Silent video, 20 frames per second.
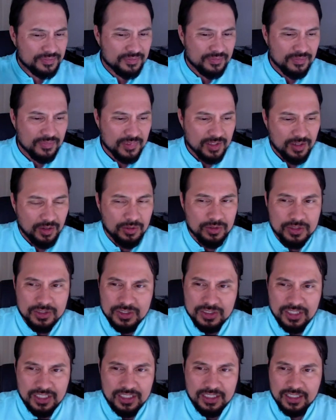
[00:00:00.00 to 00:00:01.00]
Holy
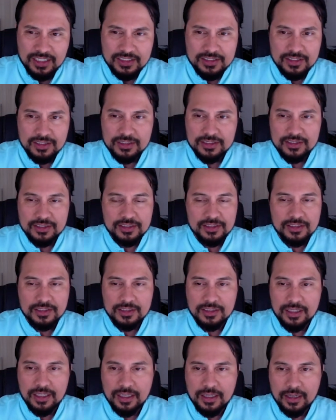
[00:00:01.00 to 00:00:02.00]
shit! It's just
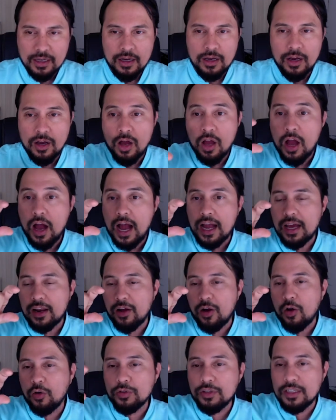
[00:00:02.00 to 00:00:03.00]
I got a
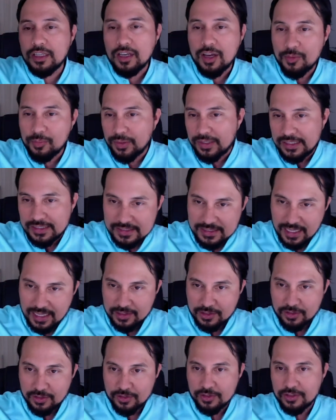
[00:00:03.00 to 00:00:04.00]
holding company
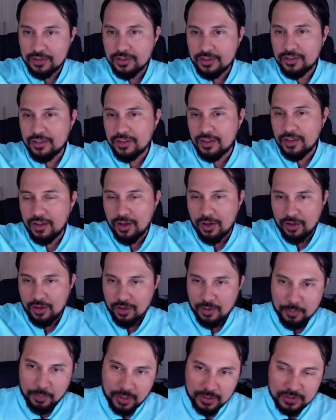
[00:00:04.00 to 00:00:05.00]
sector, a
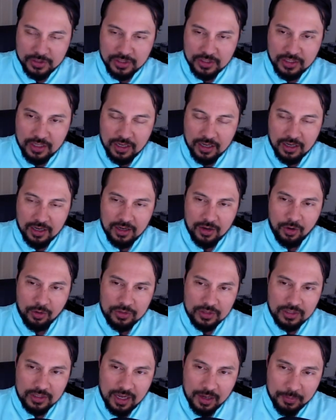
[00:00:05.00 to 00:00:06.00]
bunch of
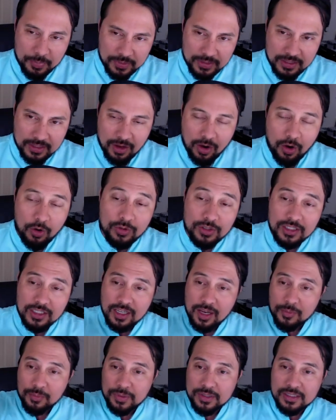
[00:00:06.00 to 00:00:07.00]
holding
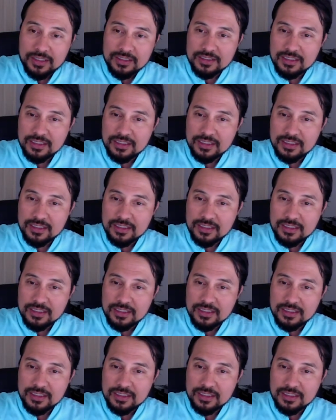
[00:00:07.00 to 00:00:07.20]
companies.